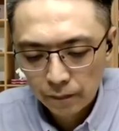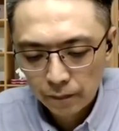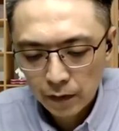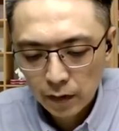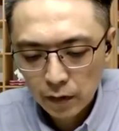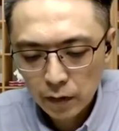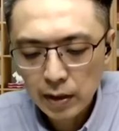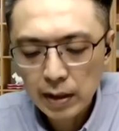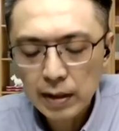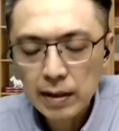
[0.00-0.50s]

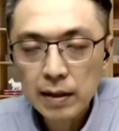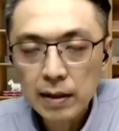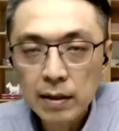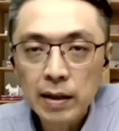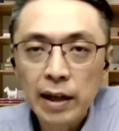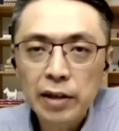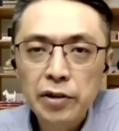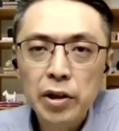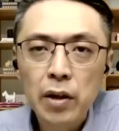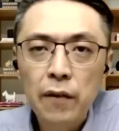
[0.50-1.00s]
So this is
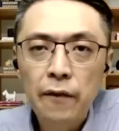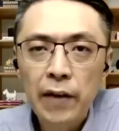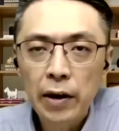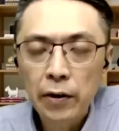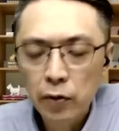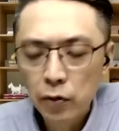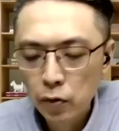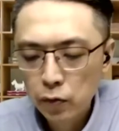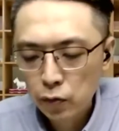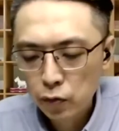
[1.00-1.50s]
actually a very
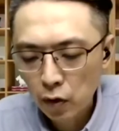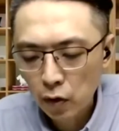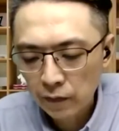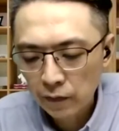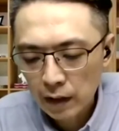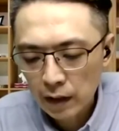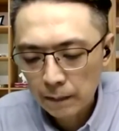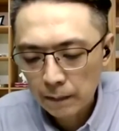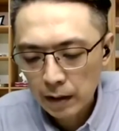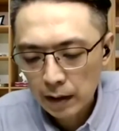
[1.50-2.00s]
good rule of
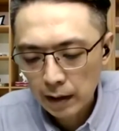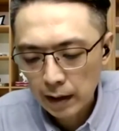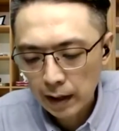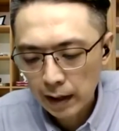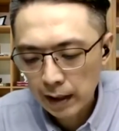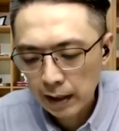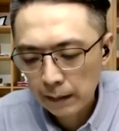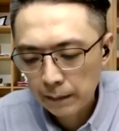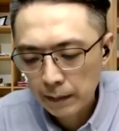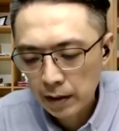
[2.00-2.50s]
thumb.
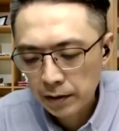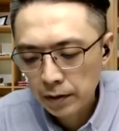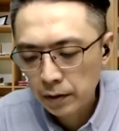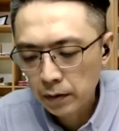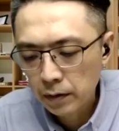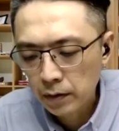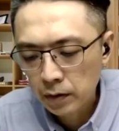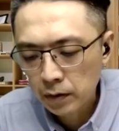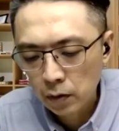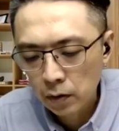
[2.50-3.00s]
And he mentioned
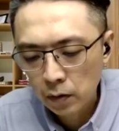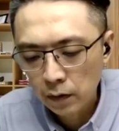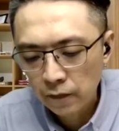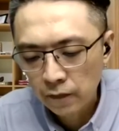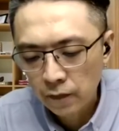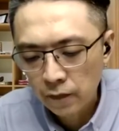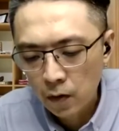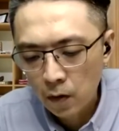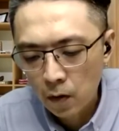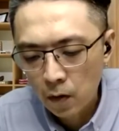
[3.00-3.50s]
also
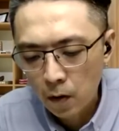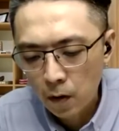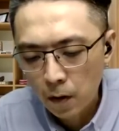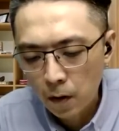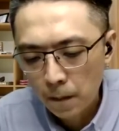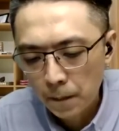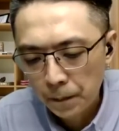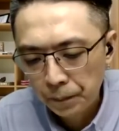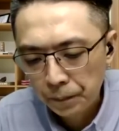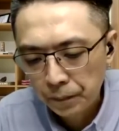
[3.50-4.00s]

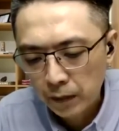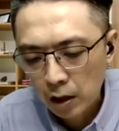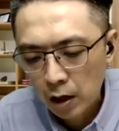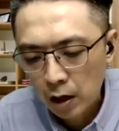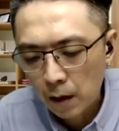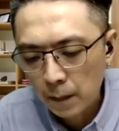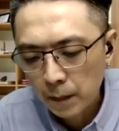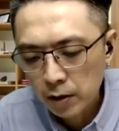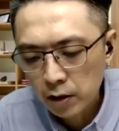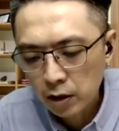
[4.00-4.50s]
for
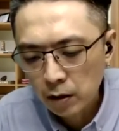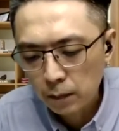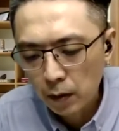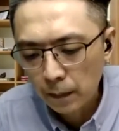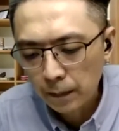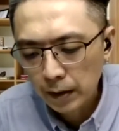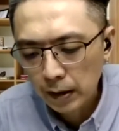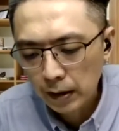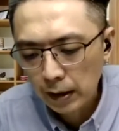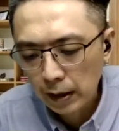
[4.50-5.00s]
commercial
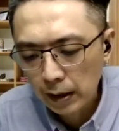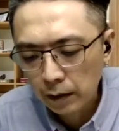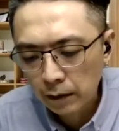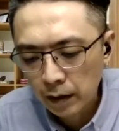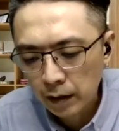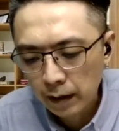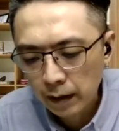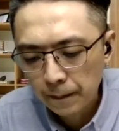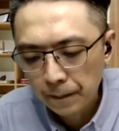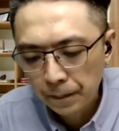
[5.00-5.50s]
property,
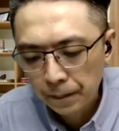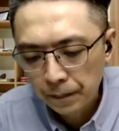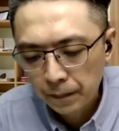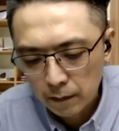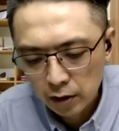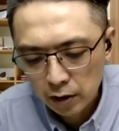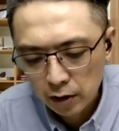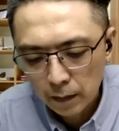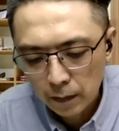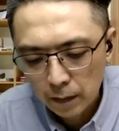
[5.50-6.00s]
right,
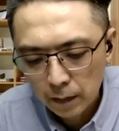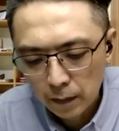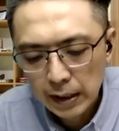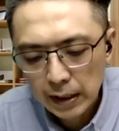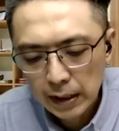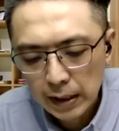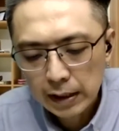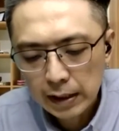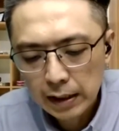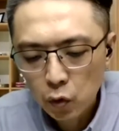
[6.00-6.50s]
is 2 times
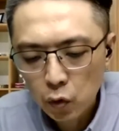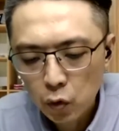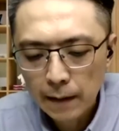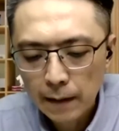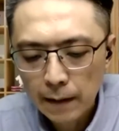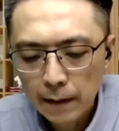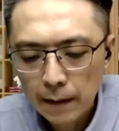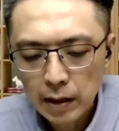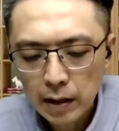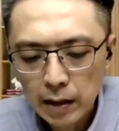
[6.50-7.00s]
FD rate.
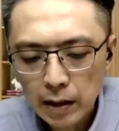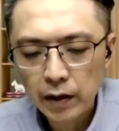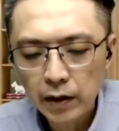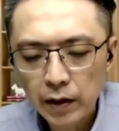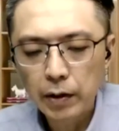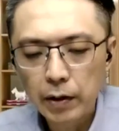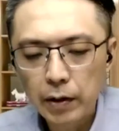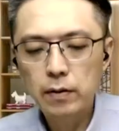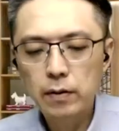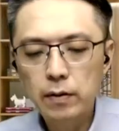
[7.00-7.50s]
So it's
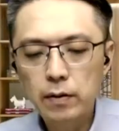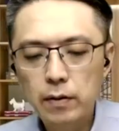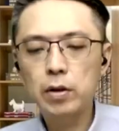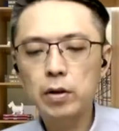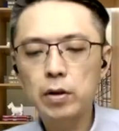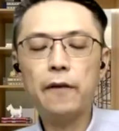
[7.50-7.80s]
about 4%.